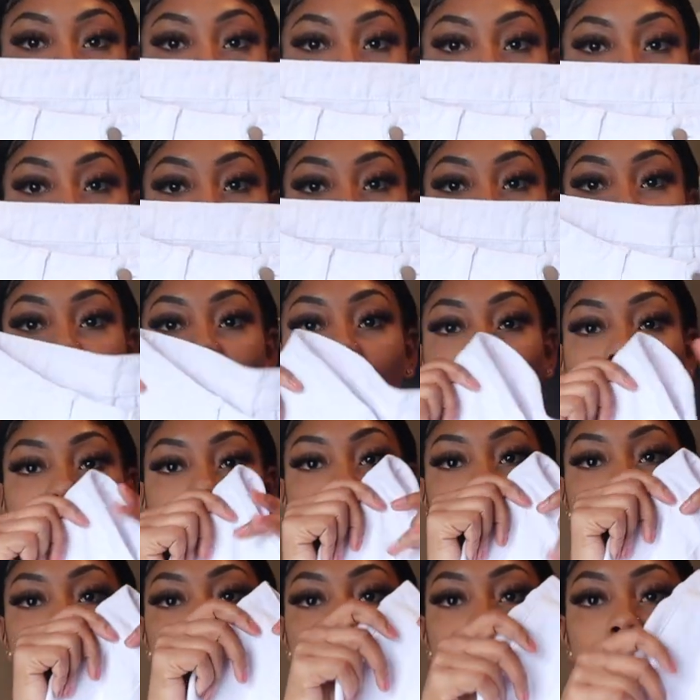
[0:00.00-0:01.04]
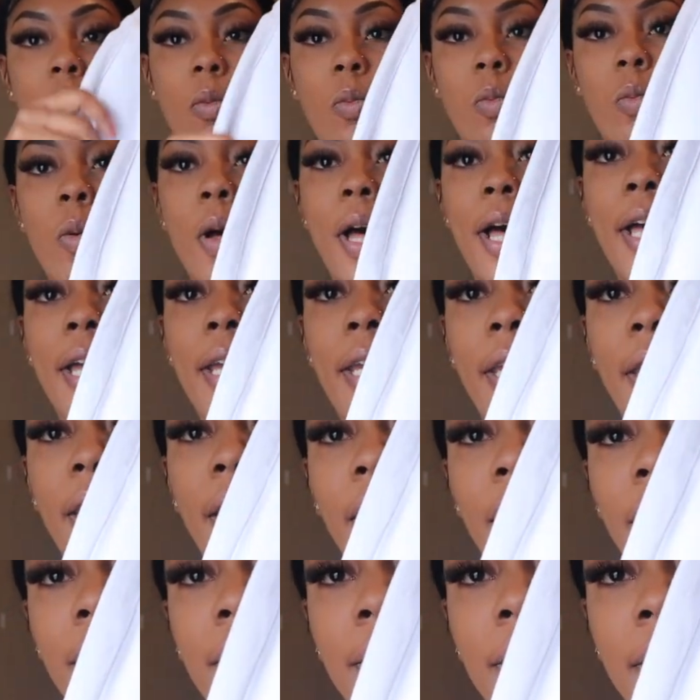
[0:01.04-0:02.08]
they are all
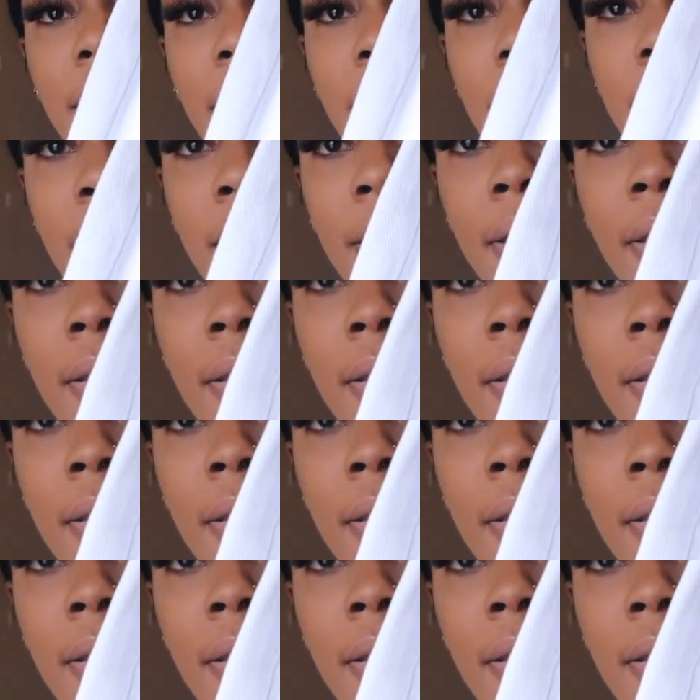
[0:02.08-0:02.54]
white